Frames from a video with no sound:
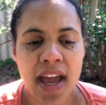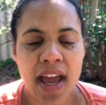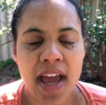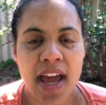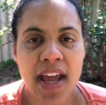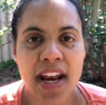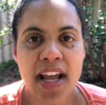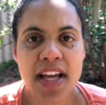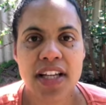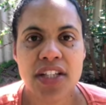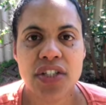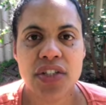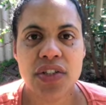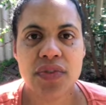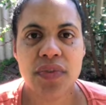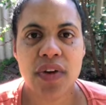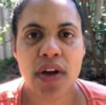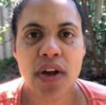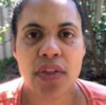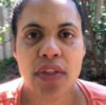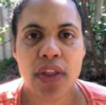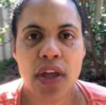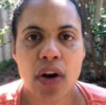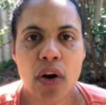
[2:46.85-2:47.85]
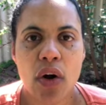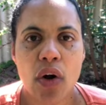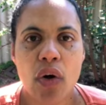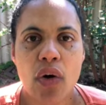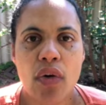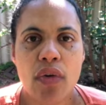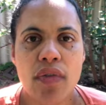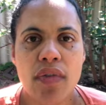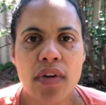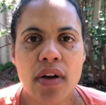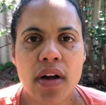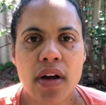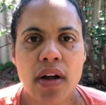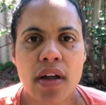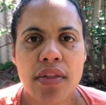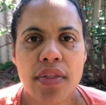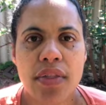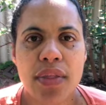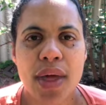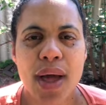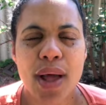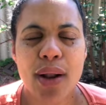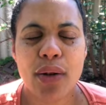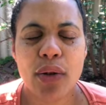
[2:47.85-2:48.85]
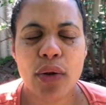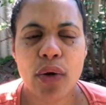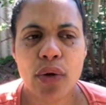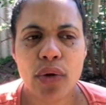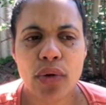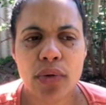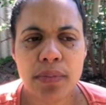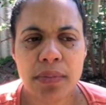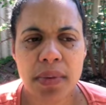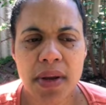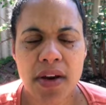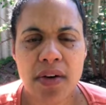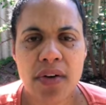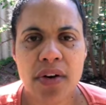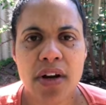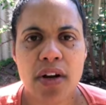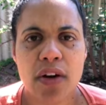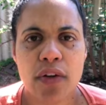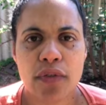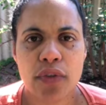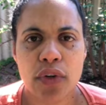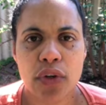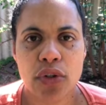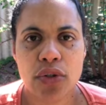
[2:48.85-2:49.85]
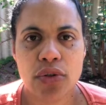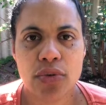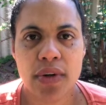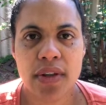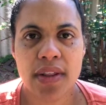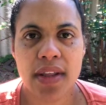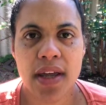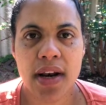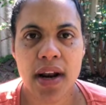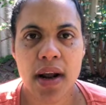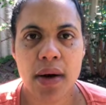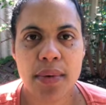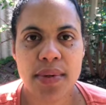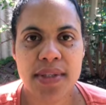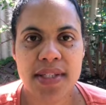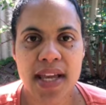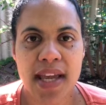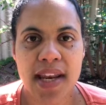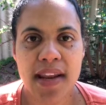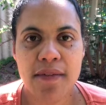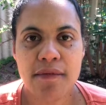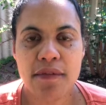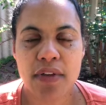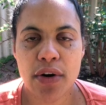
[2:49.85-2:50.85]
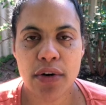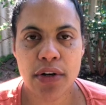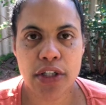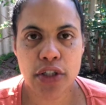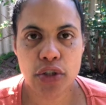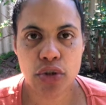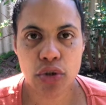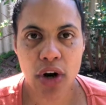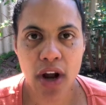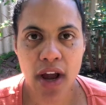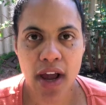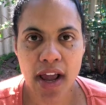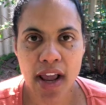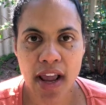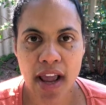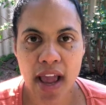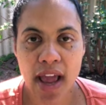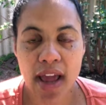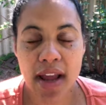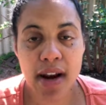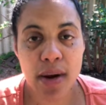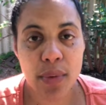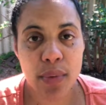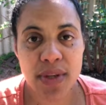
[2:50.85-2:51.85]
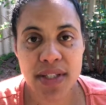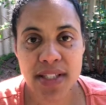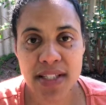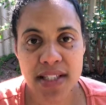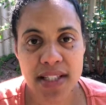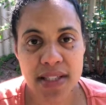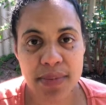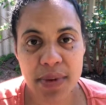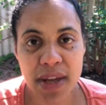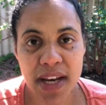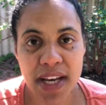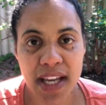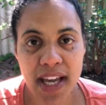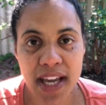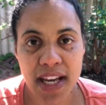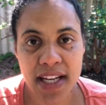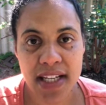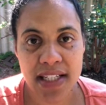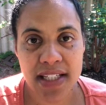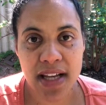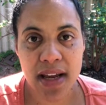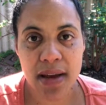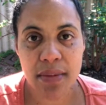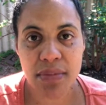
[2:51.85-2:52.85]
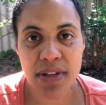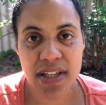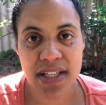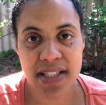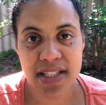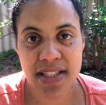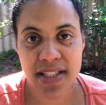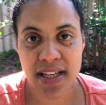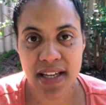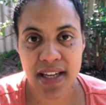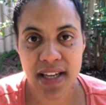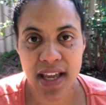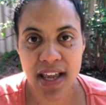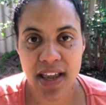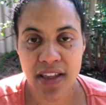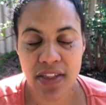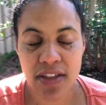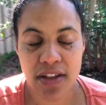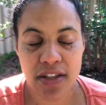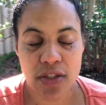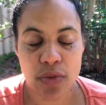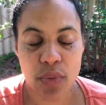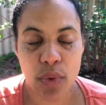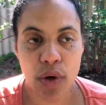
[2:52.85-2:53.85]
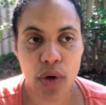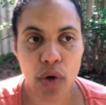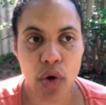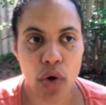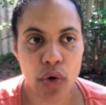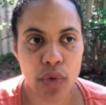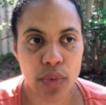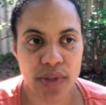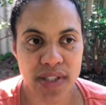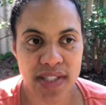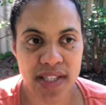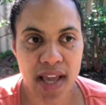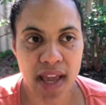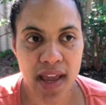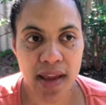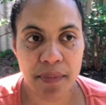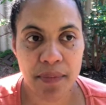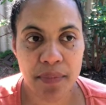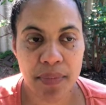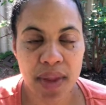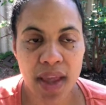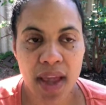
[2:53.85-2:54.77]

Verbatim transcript: And I just found that over that long period of not doing that, I was getting very dry and I wasn't spending any time listening either to what God was saying.